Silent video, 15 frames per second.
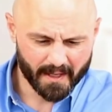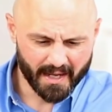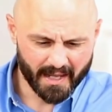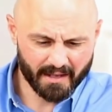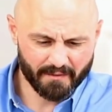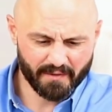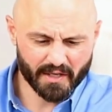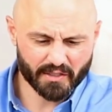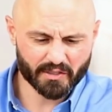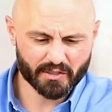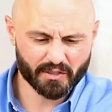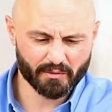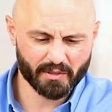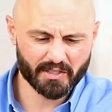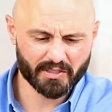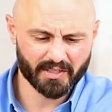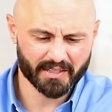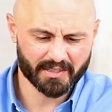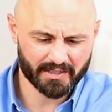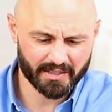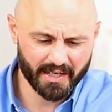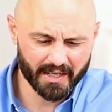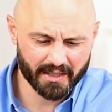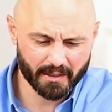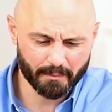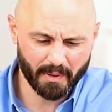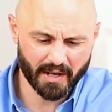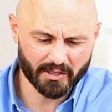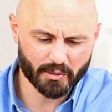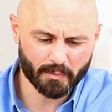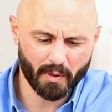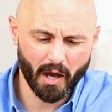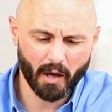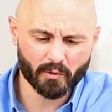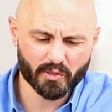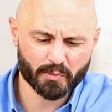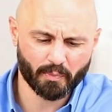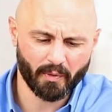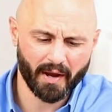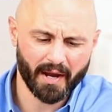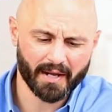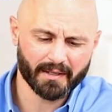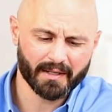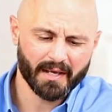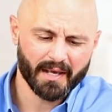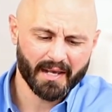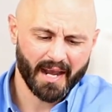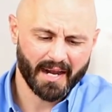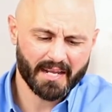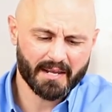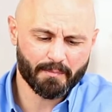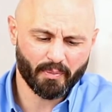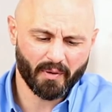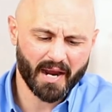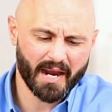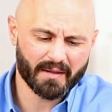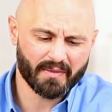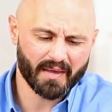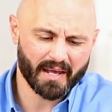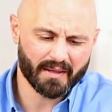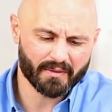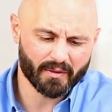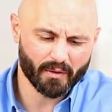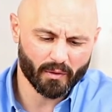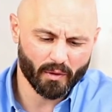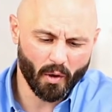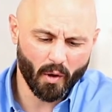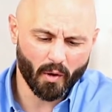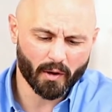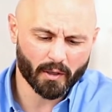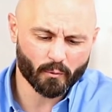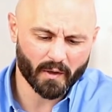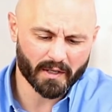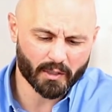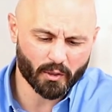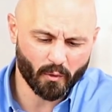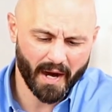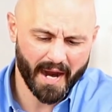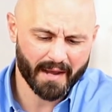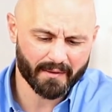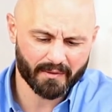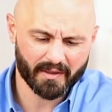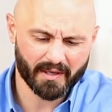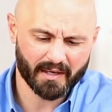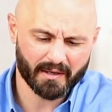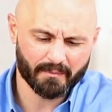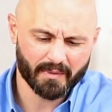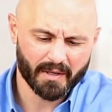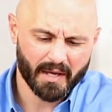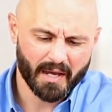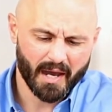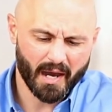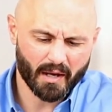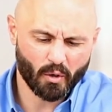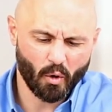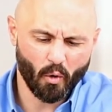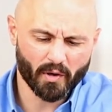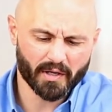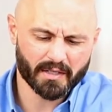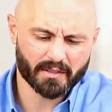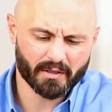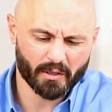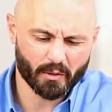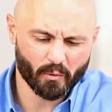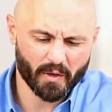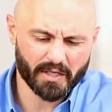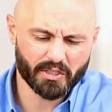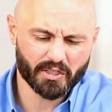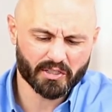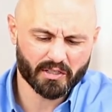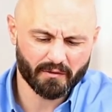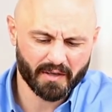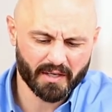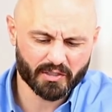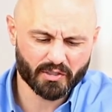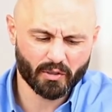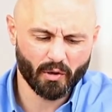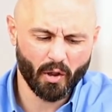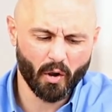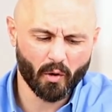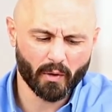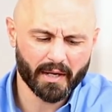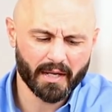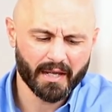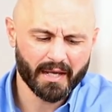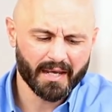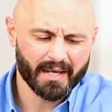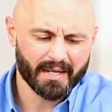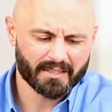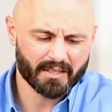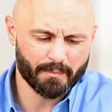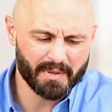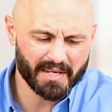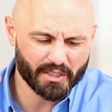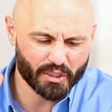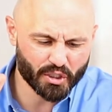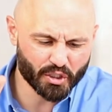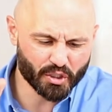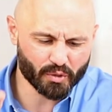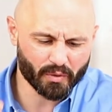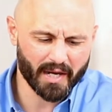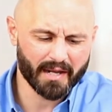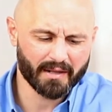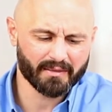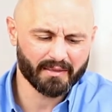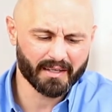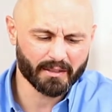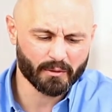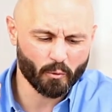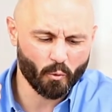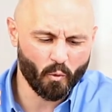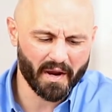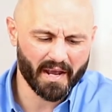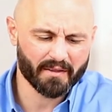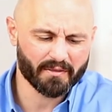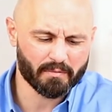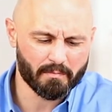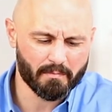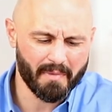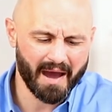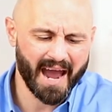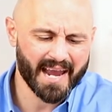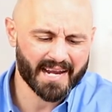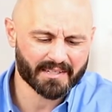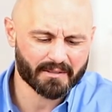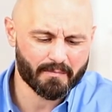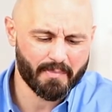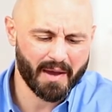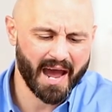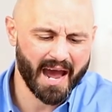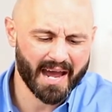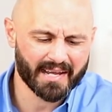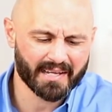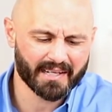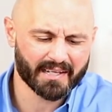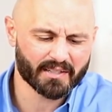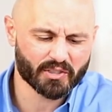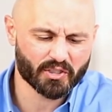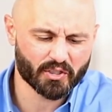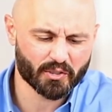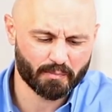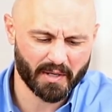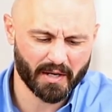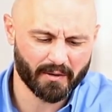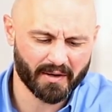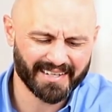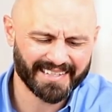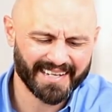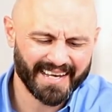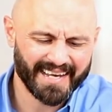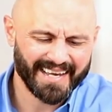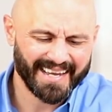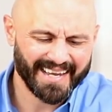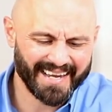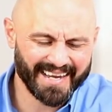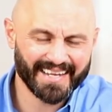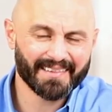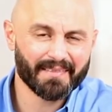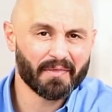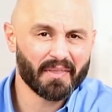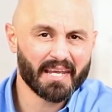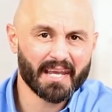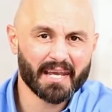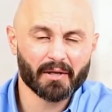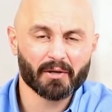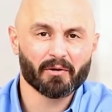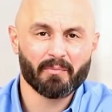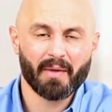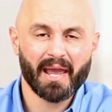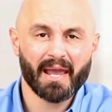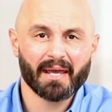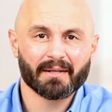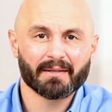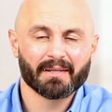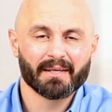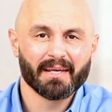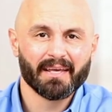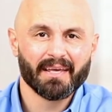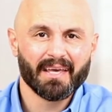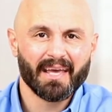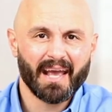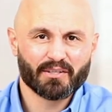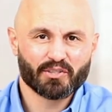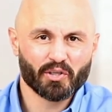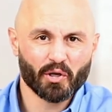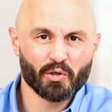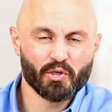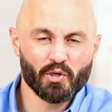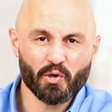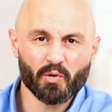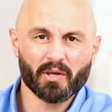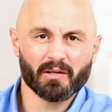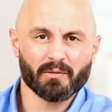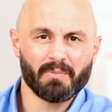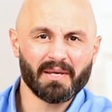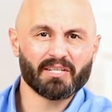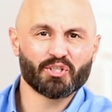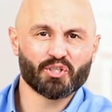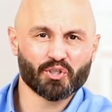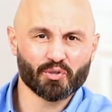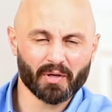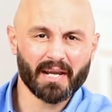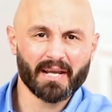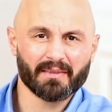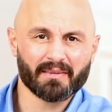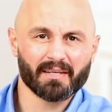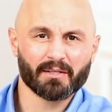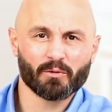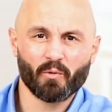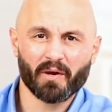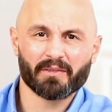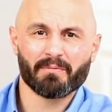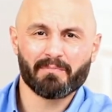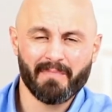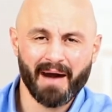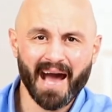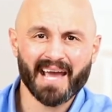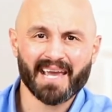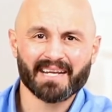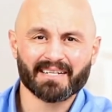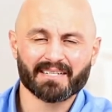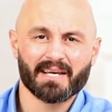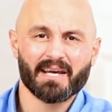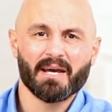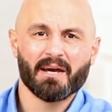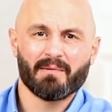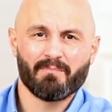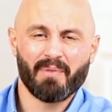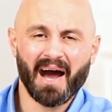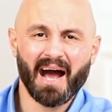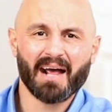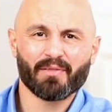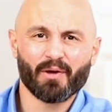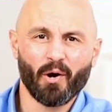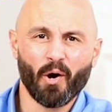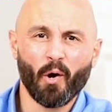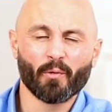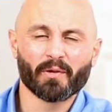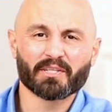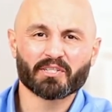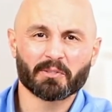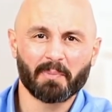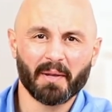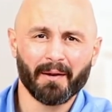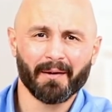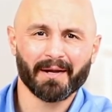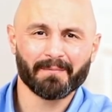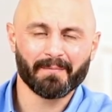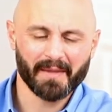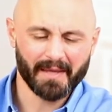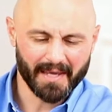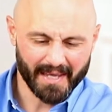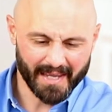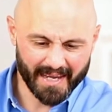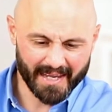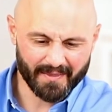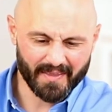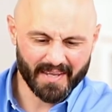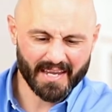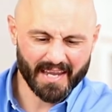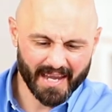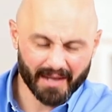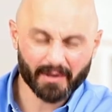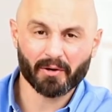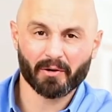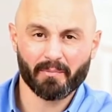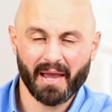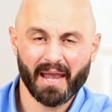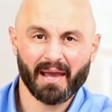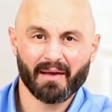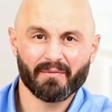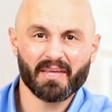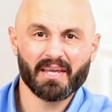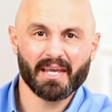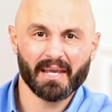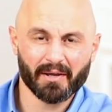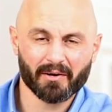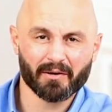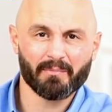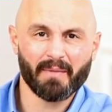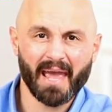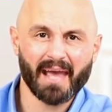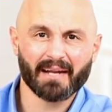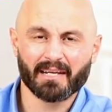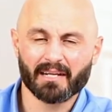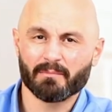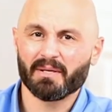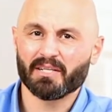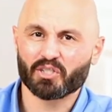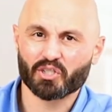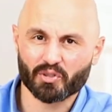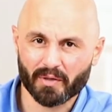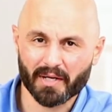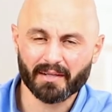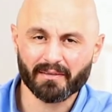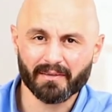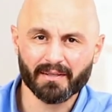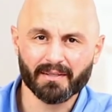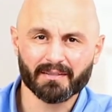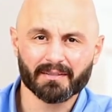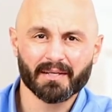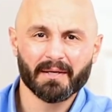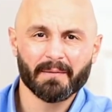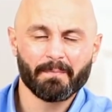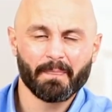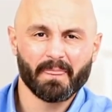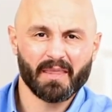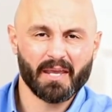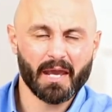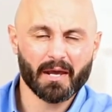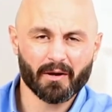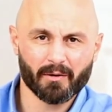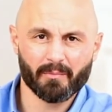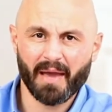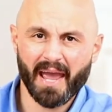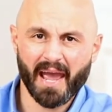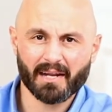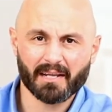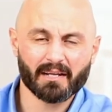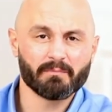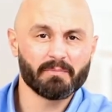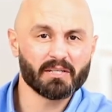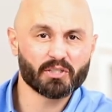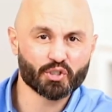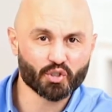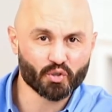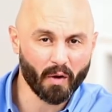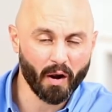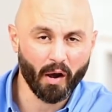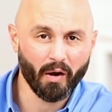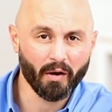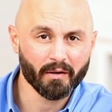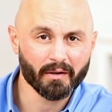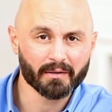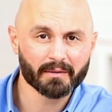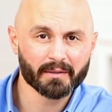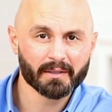In Ephesians 3:16, the Apostle Paul was praying, and he prayed that the Lord would grant them, according to the riches of His glory, to be strengthened with might by His Spirit in the inner man. And so you can be strengthened with might by the Holy Spirit in the inner man. The inner man can be strengthened. The inner man can be strong.